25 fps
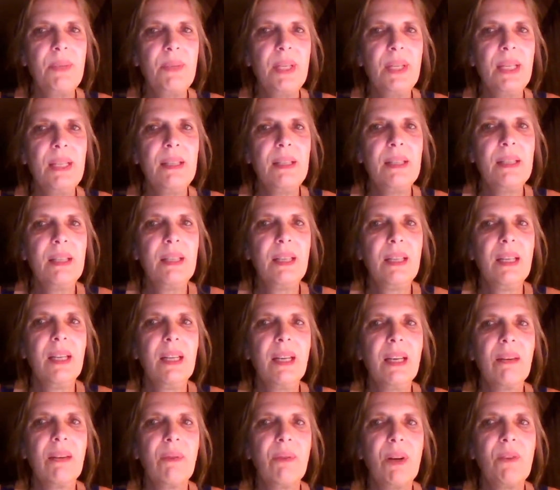Pete,
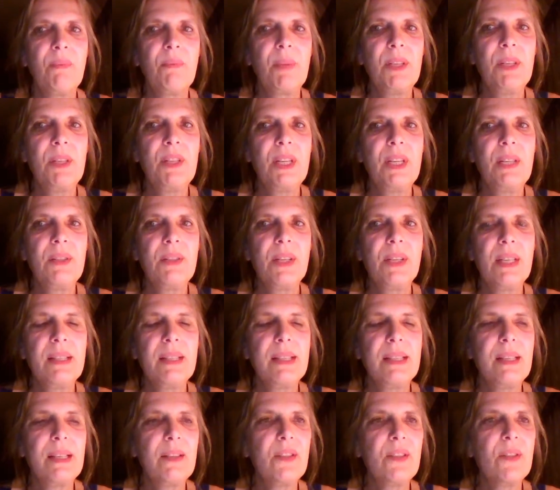where I've been teaching
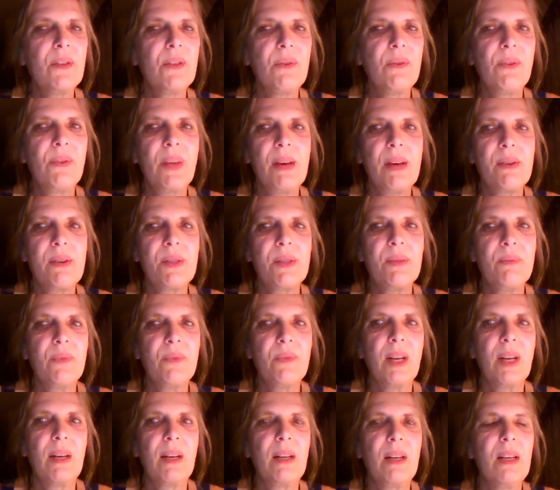since
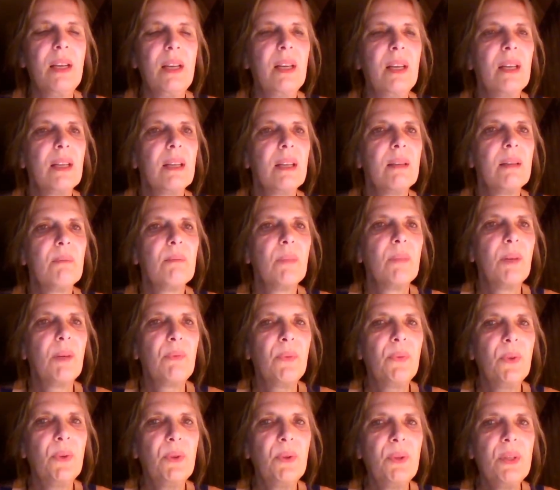2001. My
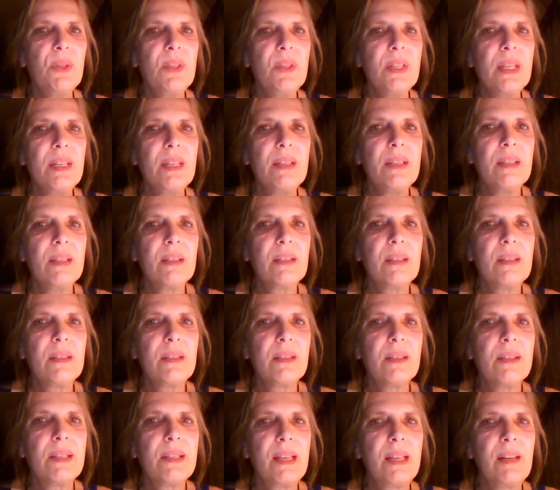focus is on
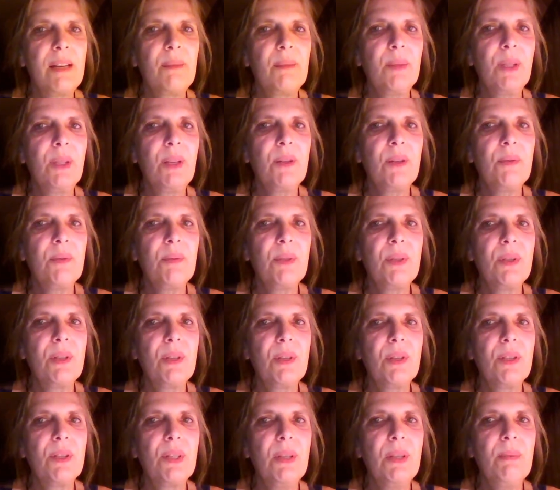sustainable
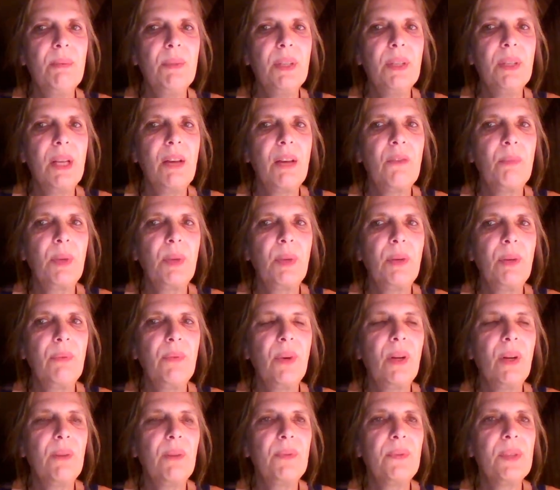entrepreneurship, and I've been
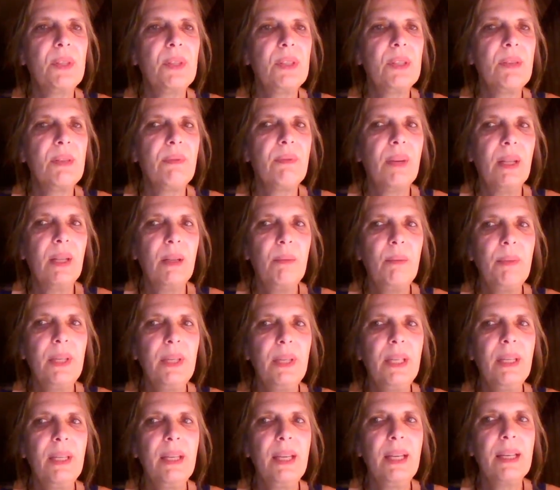involved in
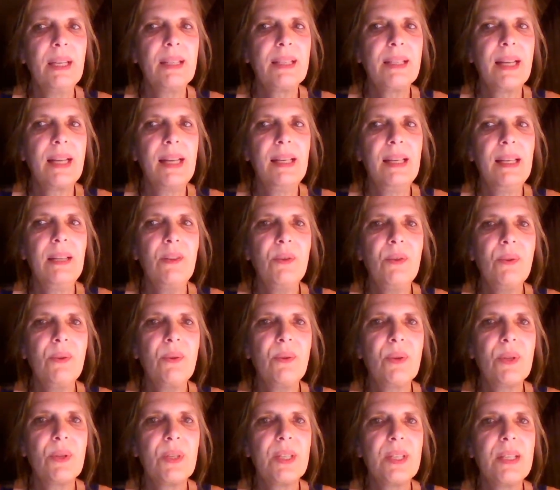developing exciting new
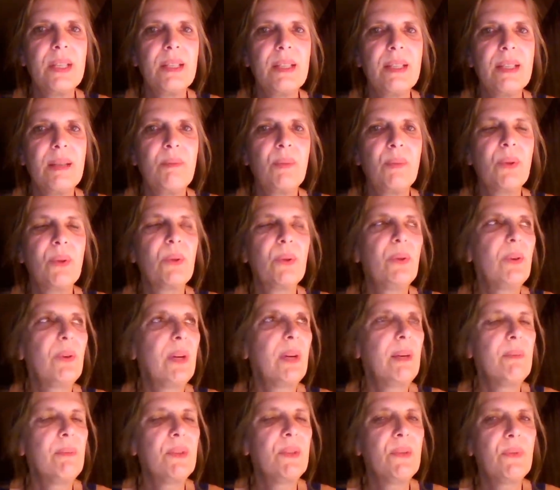courses and
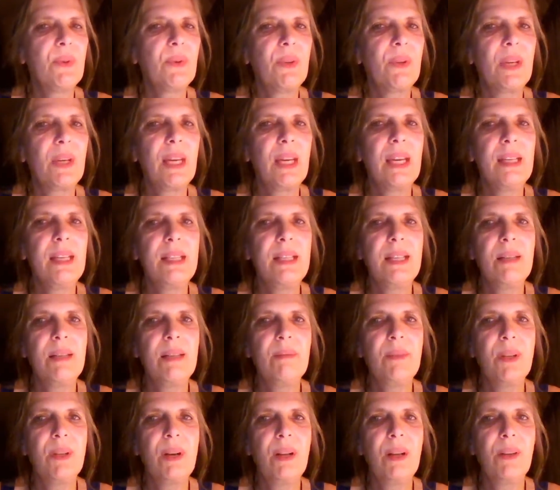programs for the Kate
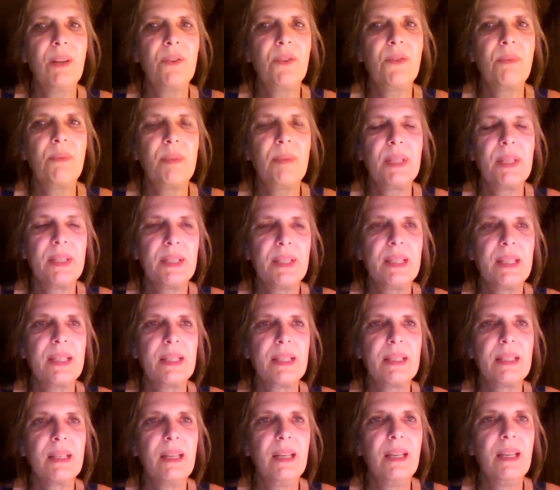Tiedemann College of
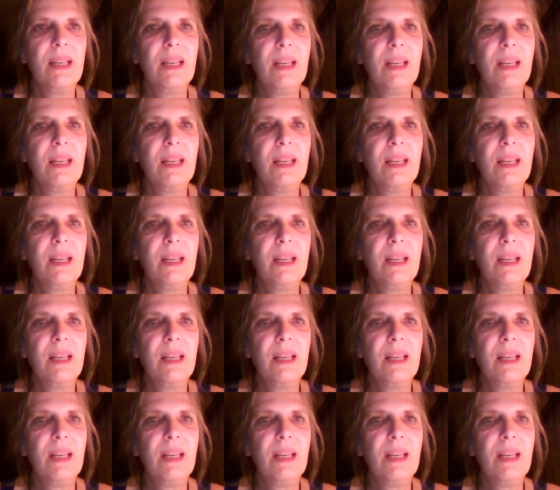Business.